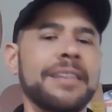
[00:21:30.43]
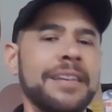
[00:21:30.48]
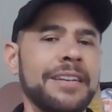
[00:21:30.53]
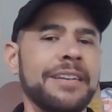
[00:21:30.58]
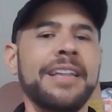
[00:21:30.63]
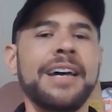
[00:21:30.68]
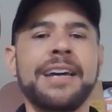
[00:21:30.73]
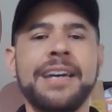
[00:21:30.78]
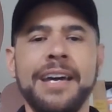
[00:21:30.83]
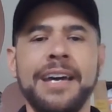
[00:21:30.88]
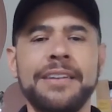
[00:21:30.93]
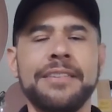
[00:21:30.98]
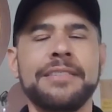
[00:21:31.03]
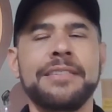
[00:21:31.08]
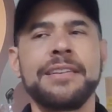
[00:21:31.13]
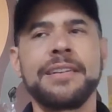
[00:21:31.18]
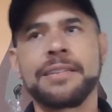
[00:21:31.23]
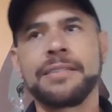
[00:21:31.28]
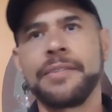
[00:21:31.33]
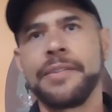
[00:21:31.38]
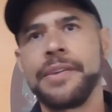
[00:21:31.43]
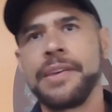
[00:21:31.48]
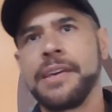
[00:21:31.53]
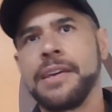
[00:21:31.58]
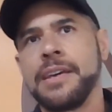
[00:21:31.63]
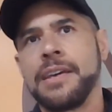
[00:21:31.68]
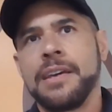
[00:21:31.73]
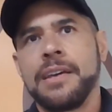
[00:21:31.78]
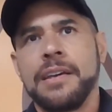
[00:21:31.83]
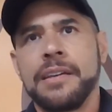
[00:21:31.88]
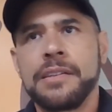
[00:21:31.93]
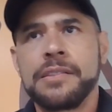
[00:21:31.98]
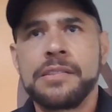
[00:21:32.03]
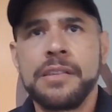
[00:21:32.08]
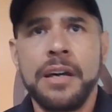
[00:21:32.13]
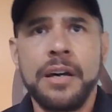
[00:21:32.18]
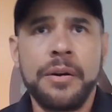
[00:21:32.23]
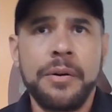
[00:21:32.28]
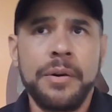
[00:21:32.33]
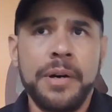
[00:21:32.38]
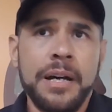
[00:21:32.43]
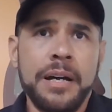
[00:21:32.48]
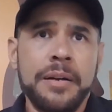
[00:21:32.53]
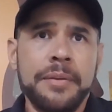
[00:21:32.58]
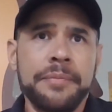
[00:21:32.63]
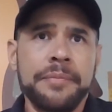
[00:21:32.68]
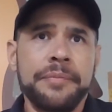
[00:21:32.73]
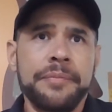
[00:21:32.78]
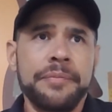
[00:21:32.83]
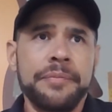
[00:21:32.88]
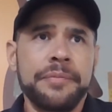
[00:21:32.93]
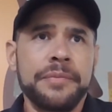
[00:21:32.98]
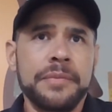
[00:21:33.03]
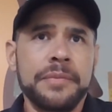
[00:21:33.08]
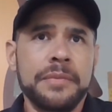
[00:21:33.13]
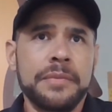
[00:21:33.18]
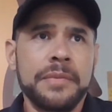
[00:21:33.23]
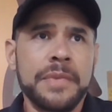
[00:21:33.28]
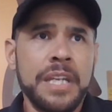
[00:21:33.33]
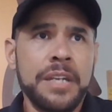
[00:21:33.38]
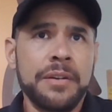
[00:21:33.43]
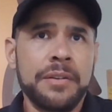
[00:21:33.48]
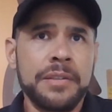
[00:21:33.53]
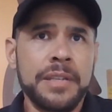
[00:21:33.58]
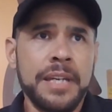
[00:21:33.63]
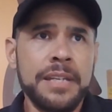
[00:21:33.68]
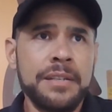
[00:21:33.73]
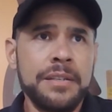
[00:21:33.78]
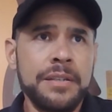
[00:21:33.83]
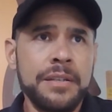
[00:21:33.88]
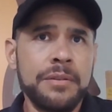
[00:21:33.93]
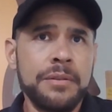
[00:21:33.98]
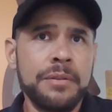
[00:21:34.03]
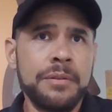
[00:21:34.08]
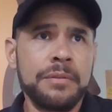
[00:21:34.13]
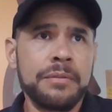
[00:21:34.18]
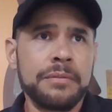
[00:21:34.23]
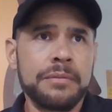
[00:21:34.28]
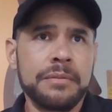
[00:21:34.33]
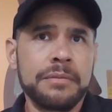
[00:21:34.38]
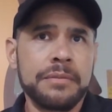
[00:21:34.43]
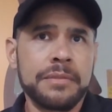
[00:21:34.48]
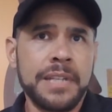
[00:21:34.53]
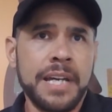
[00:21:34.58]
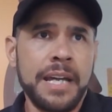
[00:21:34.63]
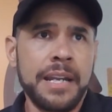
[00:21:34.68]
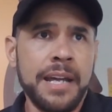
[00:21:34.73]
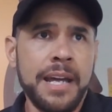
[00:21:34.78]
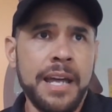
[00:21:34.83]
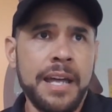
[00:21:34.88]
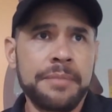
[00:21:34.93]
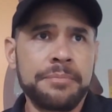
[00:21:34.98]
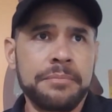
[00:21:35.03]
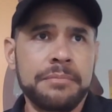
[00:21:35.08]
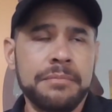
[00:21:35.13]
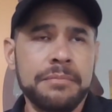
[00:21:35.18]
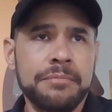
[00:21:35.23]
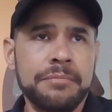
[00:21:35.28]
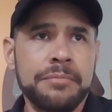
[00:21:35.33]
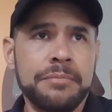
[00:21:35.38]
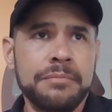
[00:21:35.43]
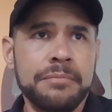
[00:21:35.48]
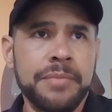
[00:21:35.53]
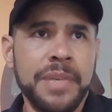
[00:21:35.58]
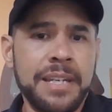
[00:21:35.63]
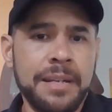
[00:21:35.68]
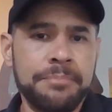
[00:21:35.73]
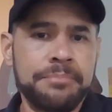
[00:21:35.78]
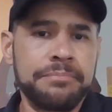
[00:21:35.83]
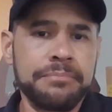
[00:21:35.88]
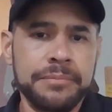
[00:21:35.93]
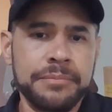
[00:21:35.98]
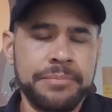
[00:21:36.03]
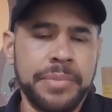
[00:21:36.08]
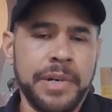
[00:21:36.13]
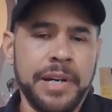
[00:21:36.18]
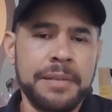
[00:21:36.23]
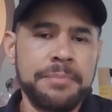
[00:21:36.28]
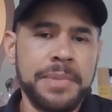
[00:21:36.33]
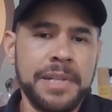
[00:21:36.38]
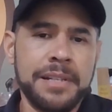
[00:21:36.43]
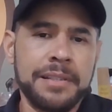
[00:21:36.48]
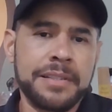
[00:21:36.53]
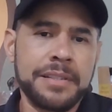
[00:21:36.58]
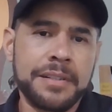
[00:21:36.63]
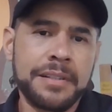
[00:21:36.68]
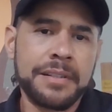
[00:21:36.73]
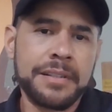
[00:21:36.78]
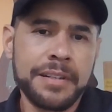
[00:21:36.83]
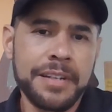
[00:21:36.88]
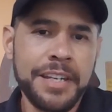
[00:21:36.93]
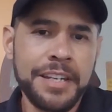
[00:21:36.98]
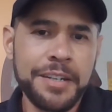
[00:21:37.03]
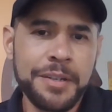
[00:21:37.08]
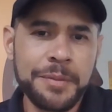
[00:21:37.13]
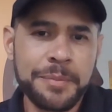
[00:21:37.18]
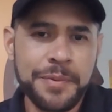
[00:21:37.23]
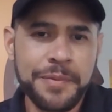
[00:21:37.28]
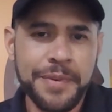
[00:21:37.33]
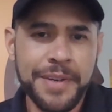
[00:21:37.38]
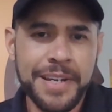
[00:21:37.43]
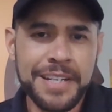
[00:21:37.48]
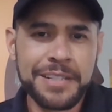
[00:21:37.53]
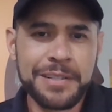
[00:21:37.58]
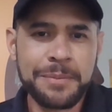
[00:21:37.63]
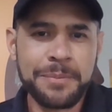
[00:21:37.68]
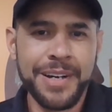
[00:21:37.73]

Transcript: That kind of thing. So, they knew that I had been a bodybuilder, professional